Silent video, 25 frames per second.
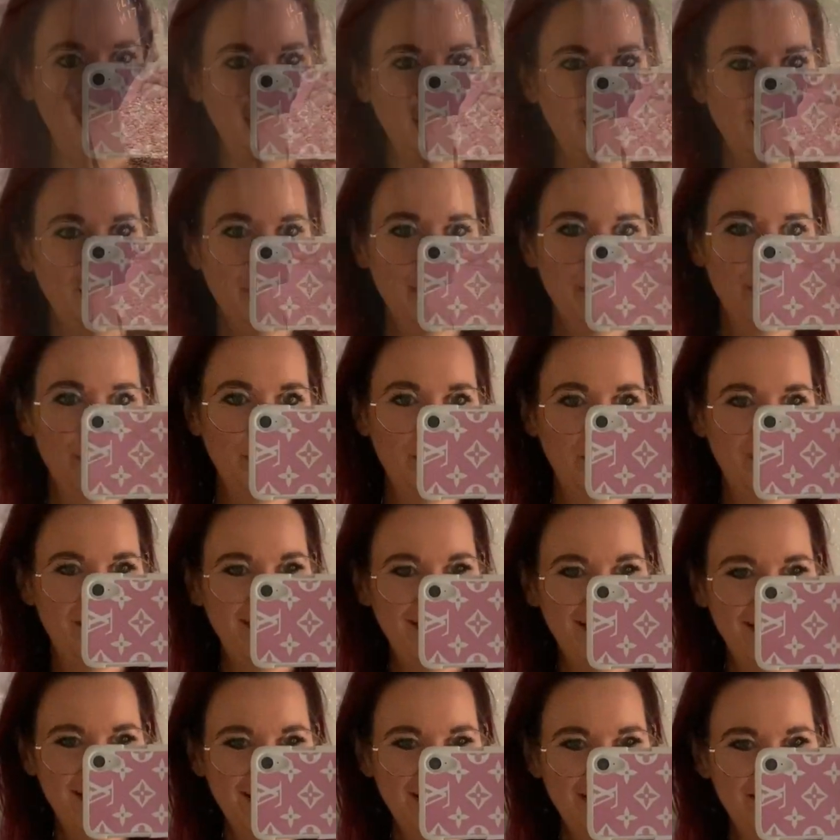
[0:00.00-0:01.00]
All
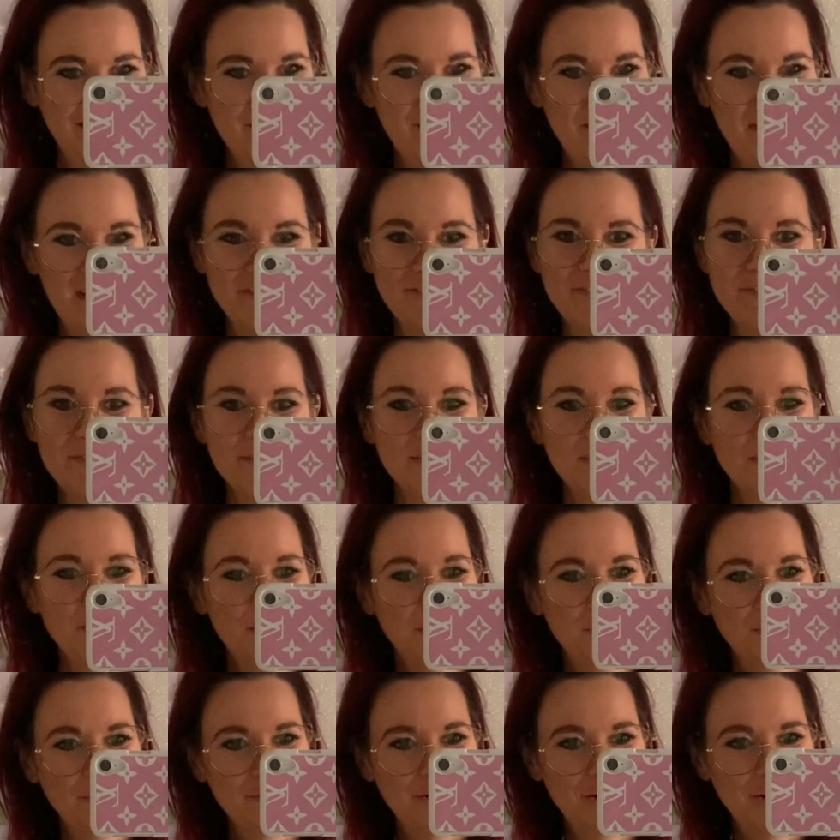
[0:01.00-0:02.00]
right, we're back from school
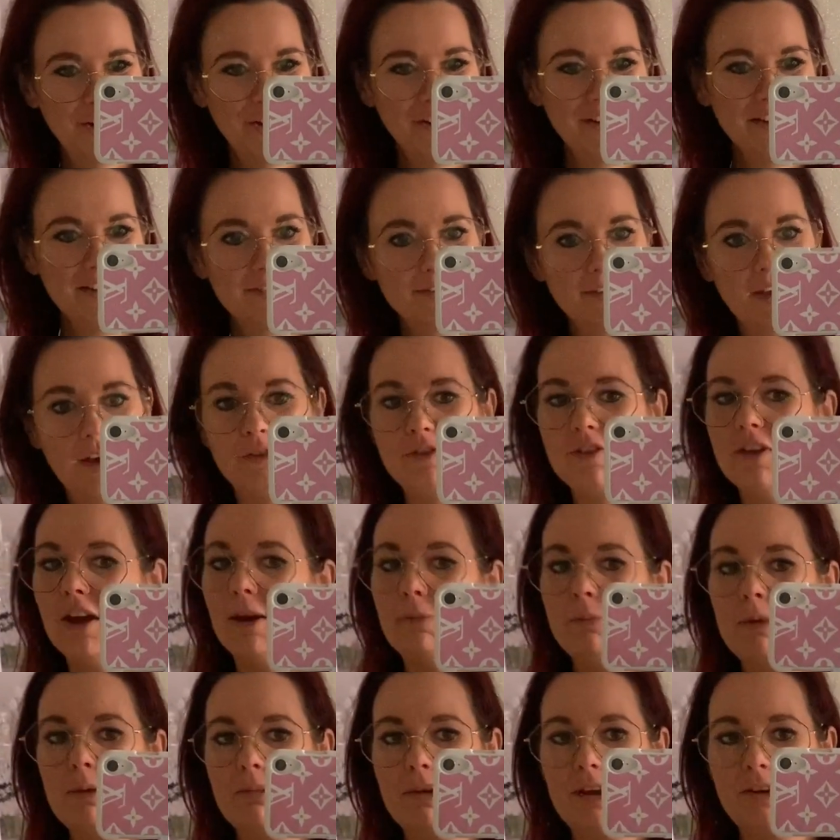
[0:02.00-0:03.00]
run. So I've not
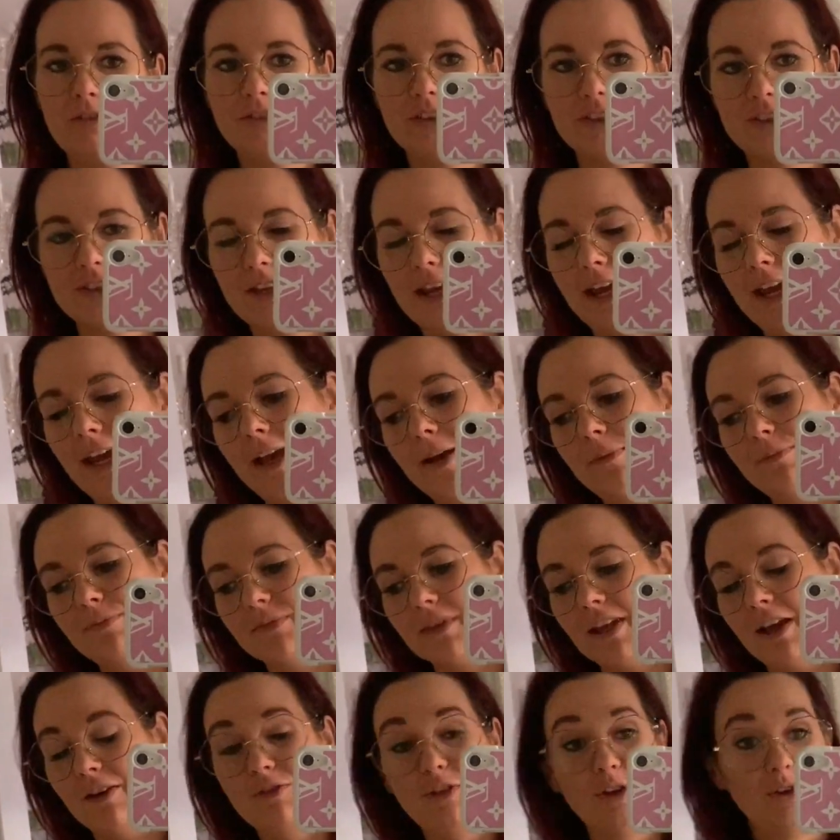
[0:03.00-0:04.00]
had my breakfast yet.
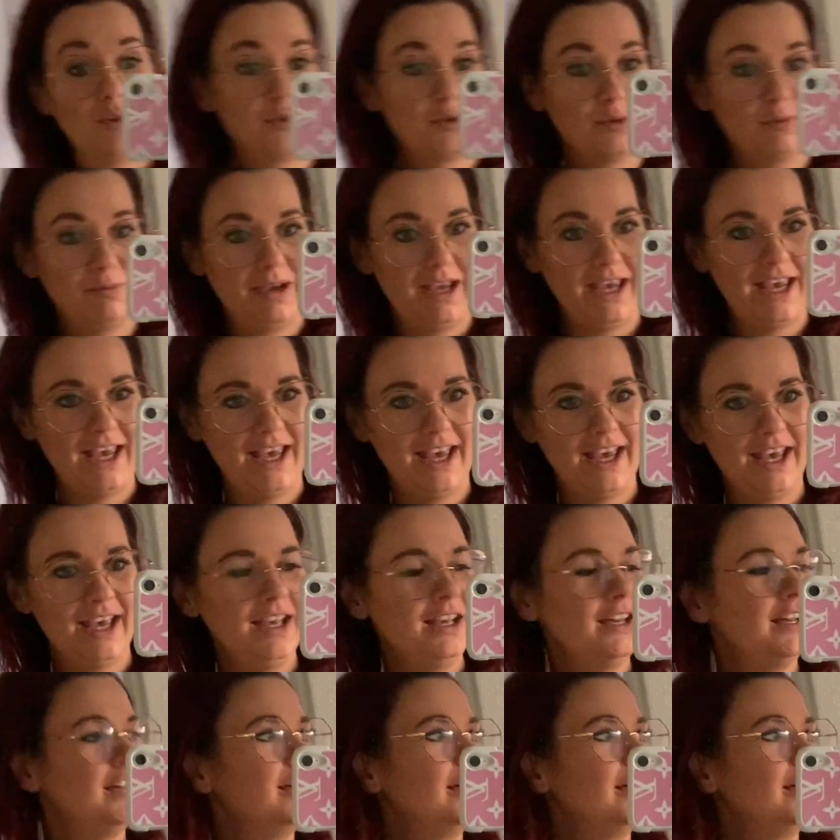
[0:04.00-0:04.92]
I've not done my hair.